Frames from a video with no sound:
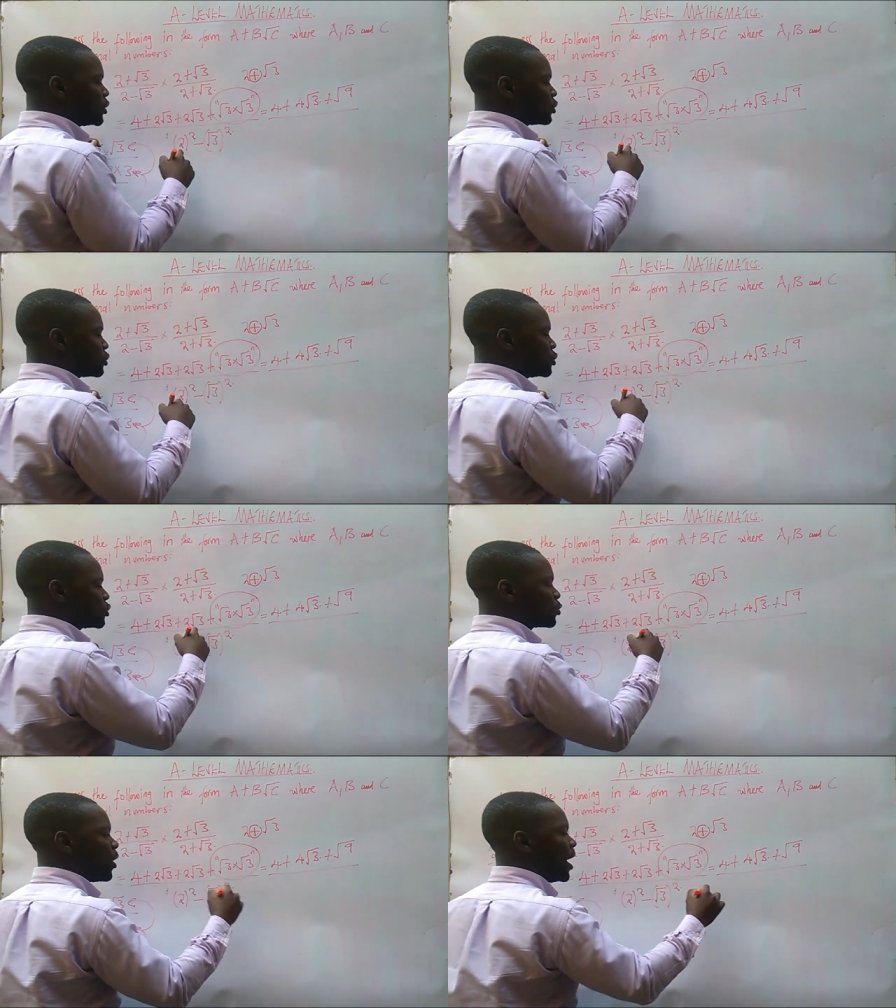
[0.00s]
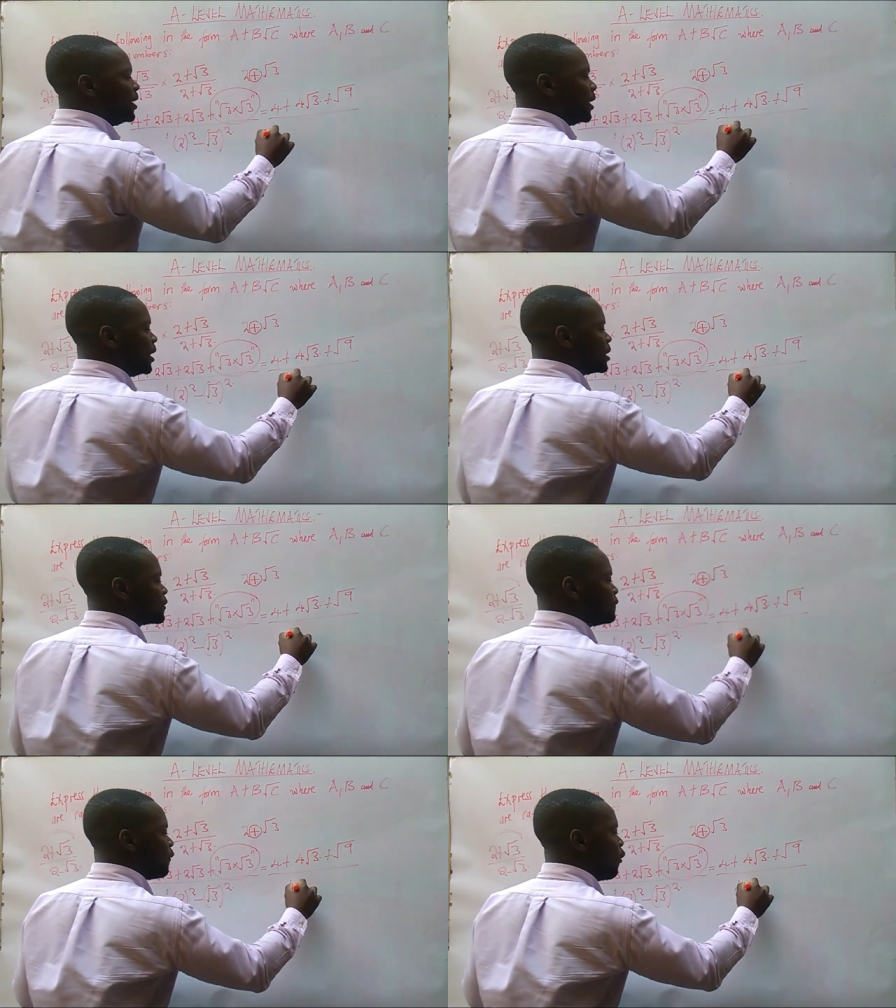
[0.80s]
so 2 squared
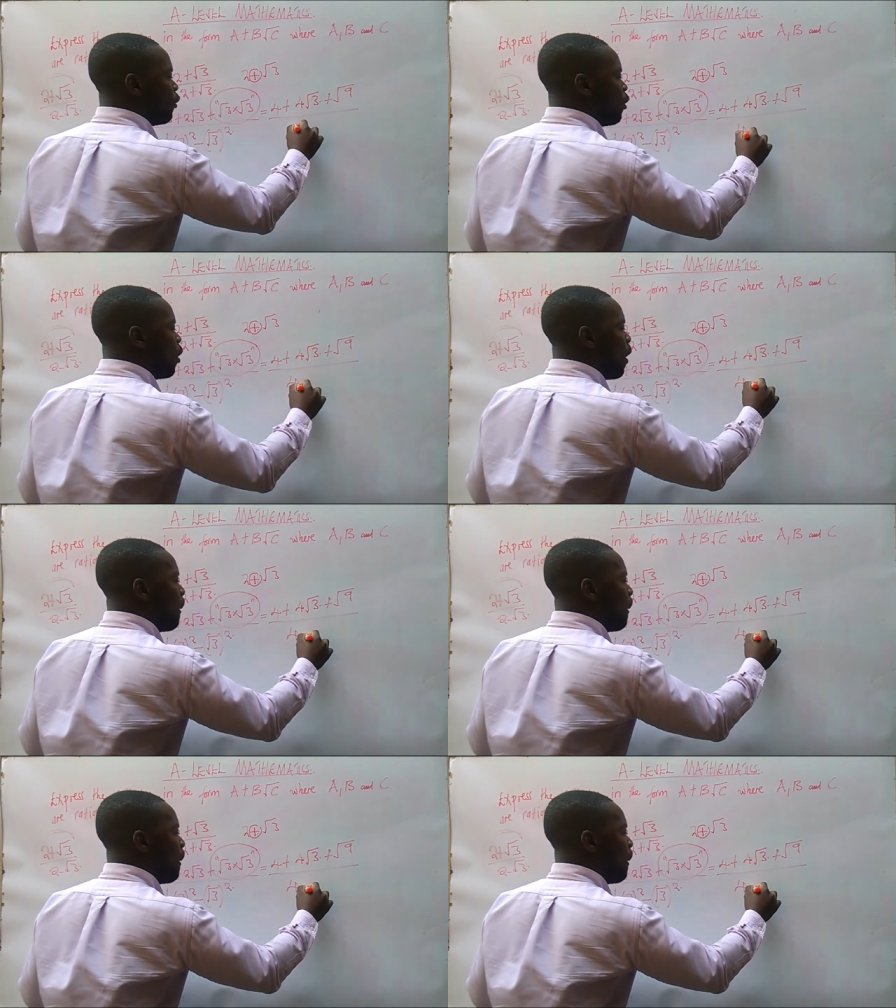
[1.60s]
is 4